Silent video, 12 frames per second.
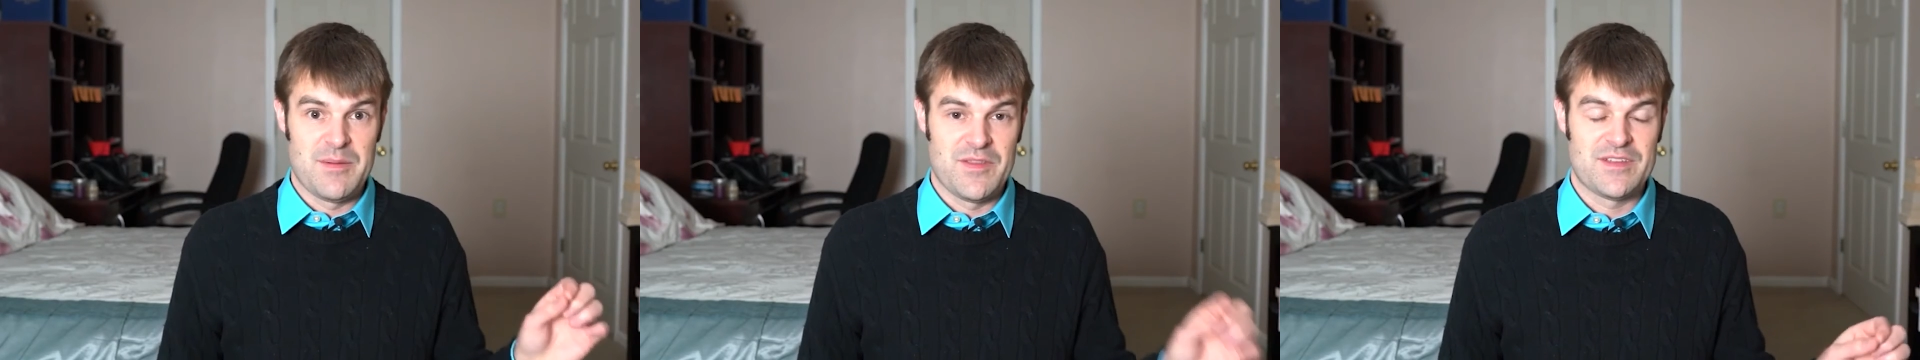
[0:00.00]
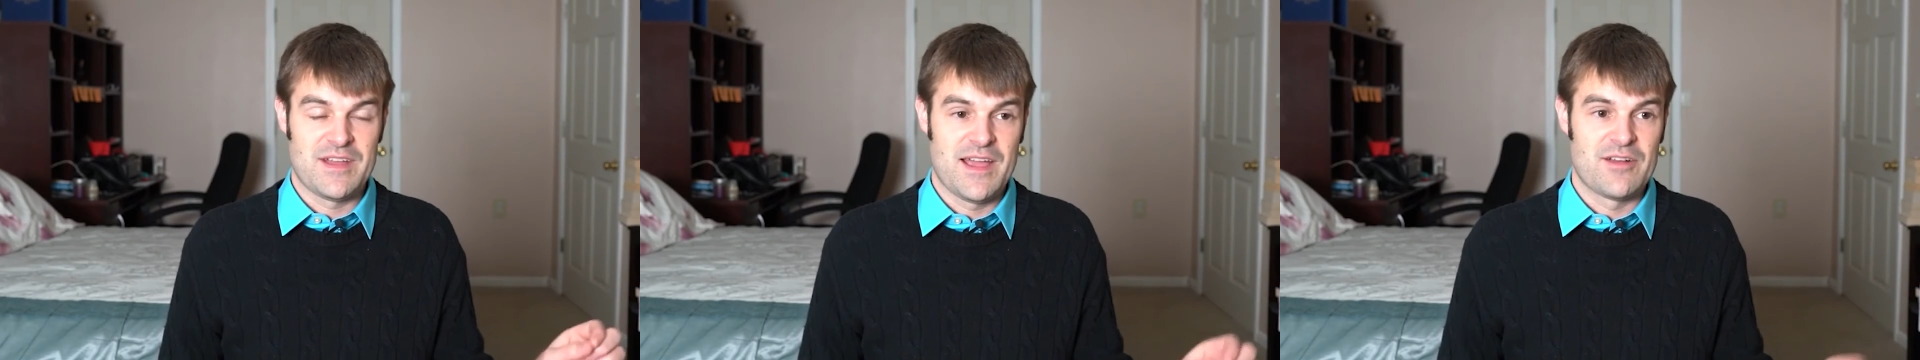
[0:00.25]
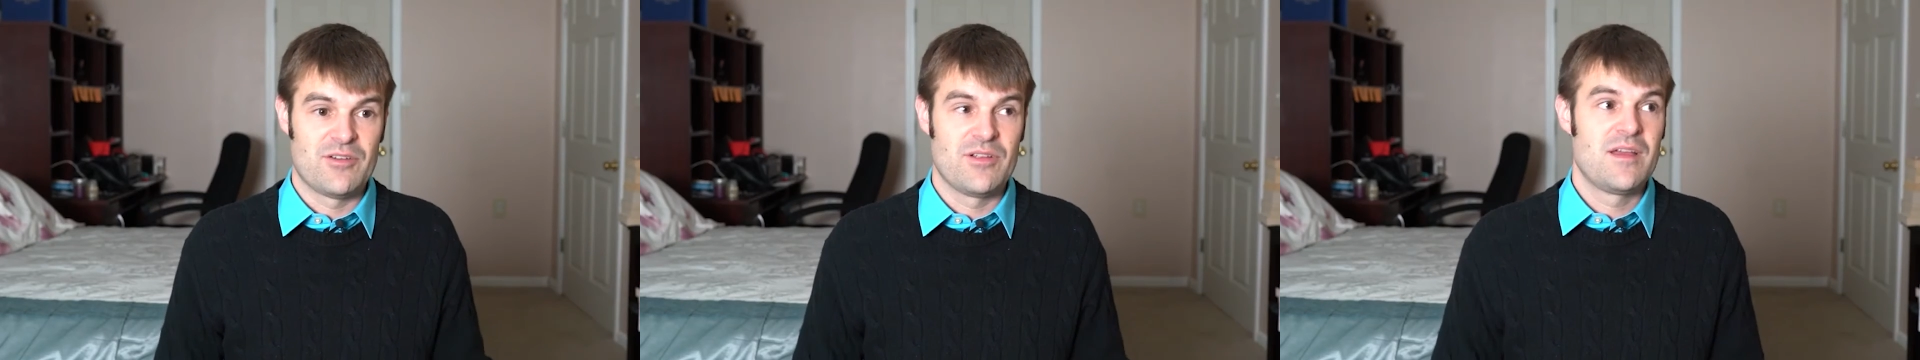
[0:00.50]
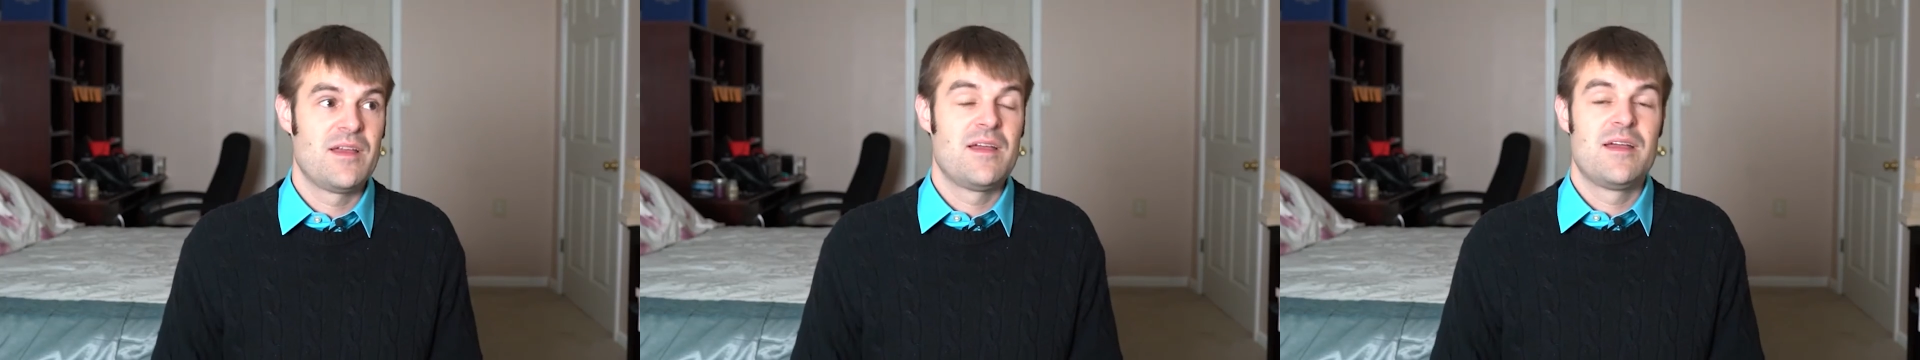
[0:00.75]
just the name and
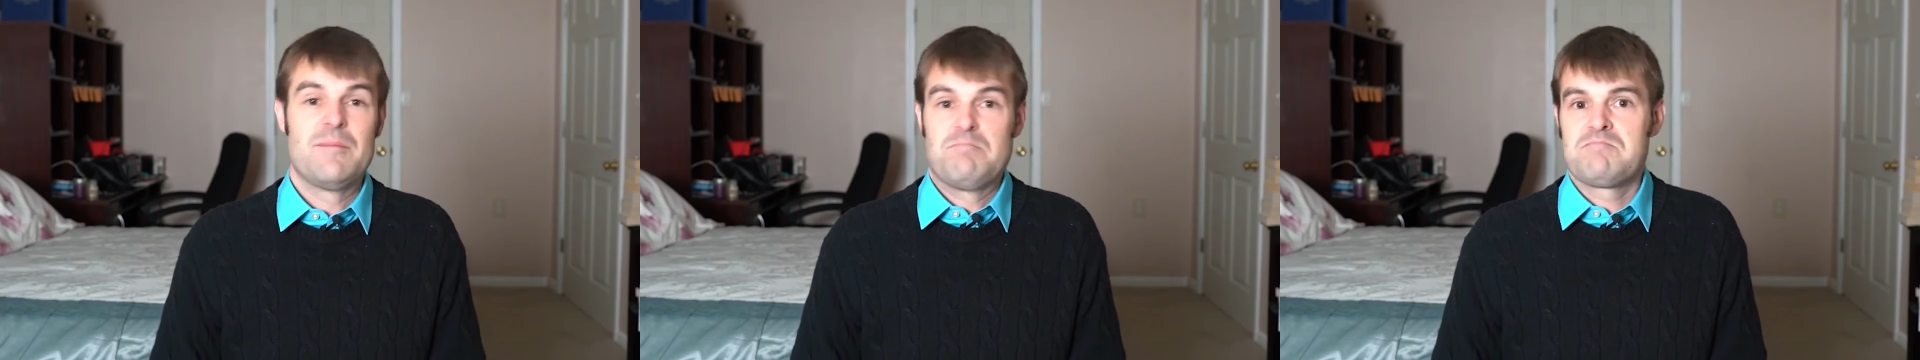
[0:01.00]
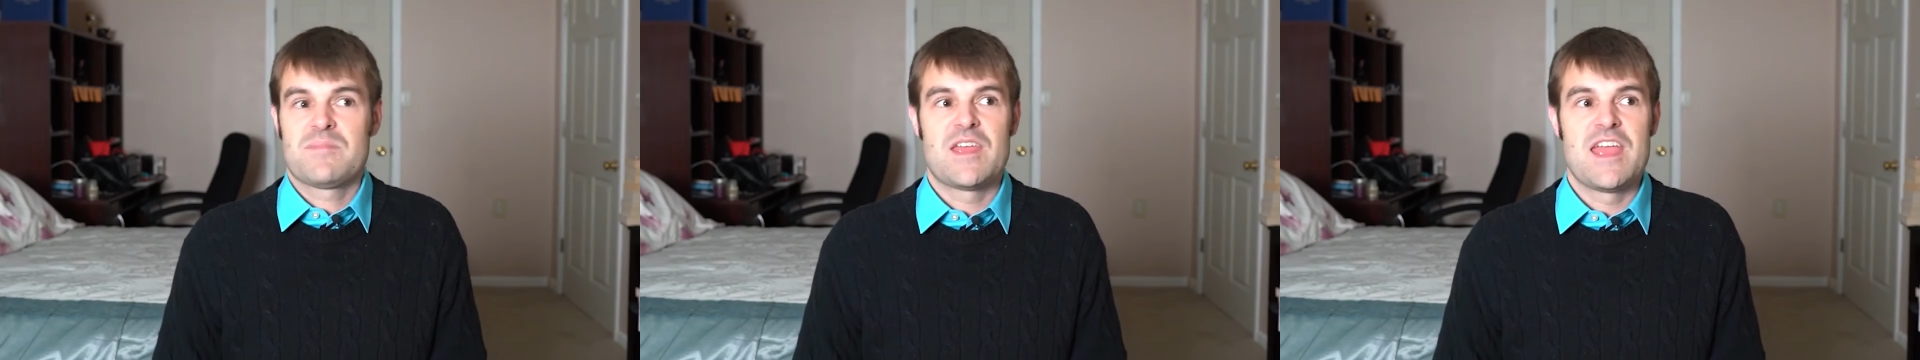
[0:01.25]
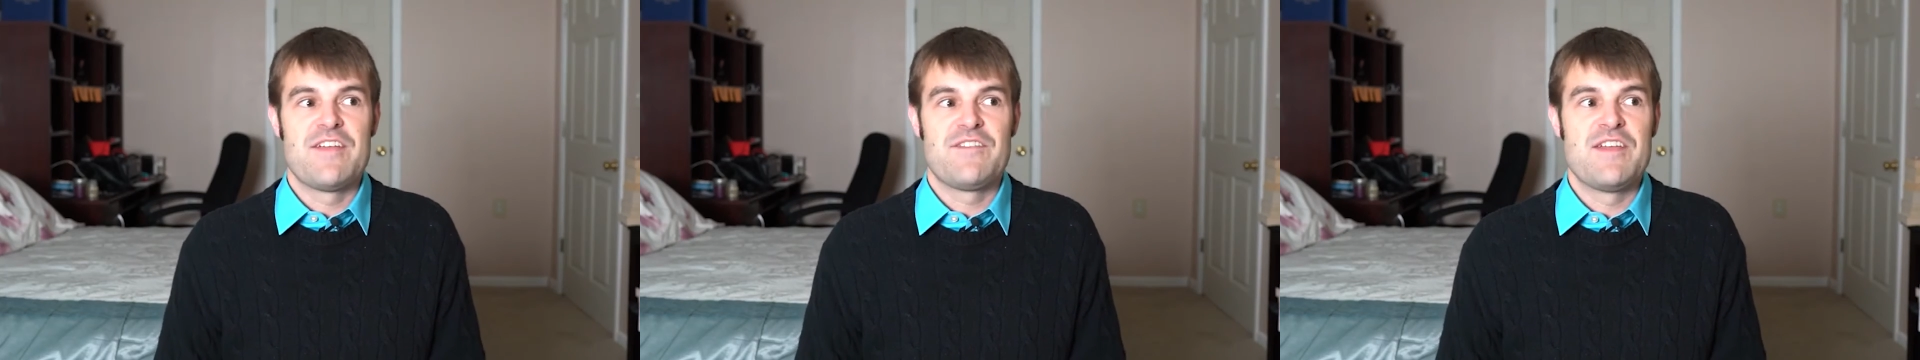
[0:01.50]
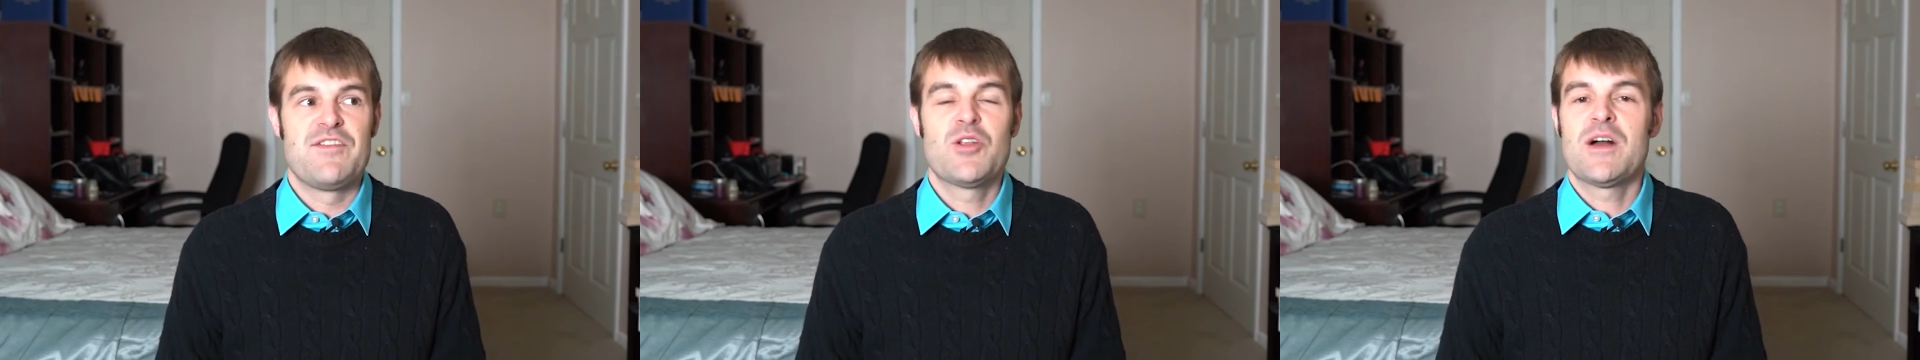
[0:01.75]
the title.
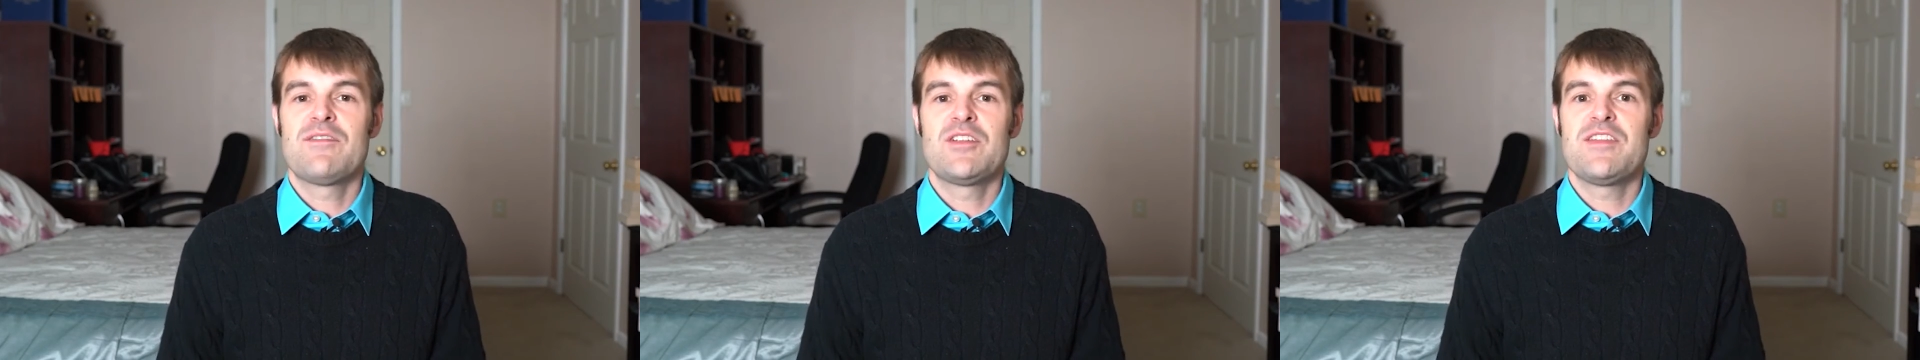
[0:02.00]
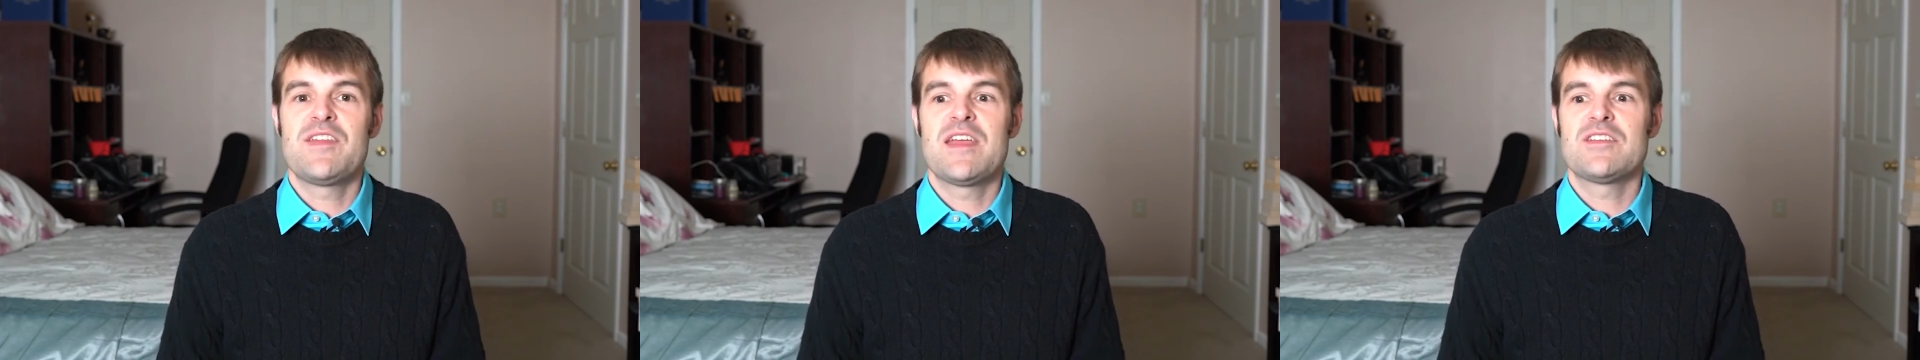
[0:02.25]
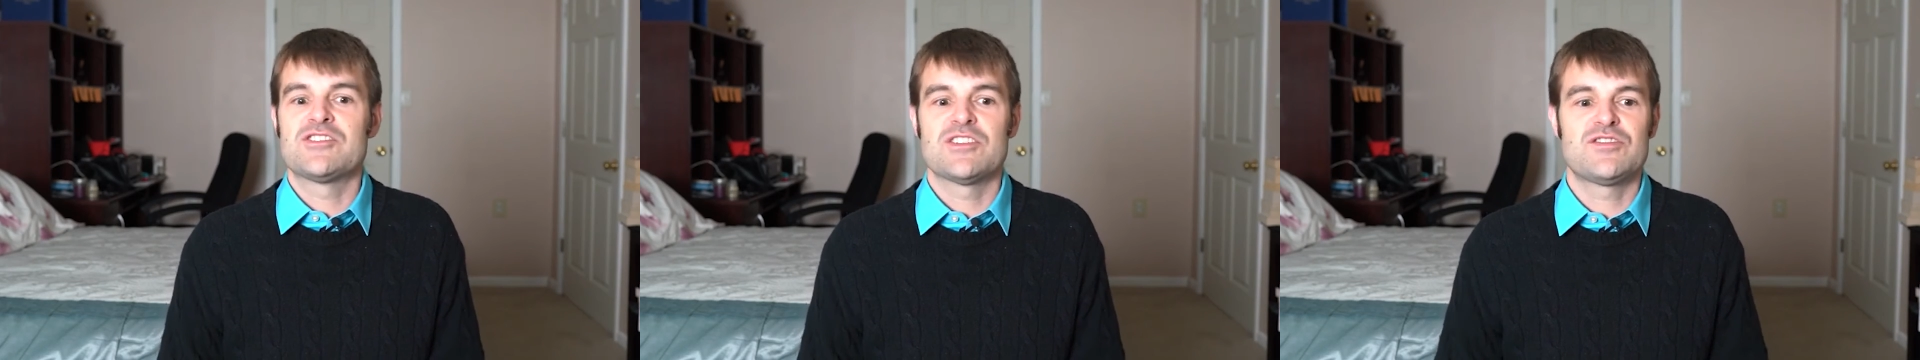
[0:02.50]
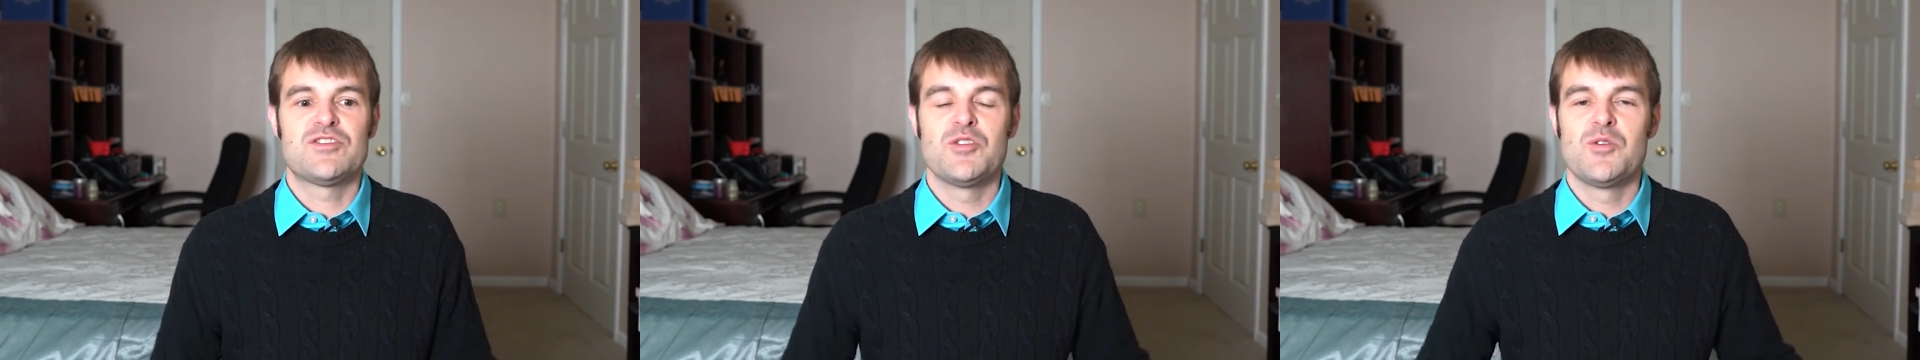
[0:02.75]
If you don't have
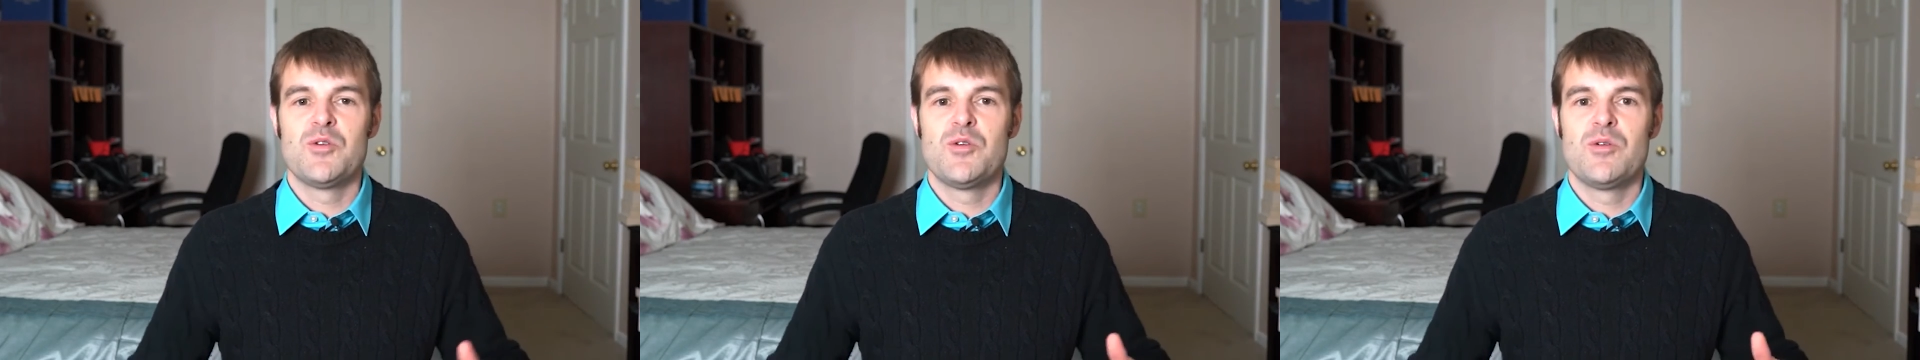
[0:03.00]
anything,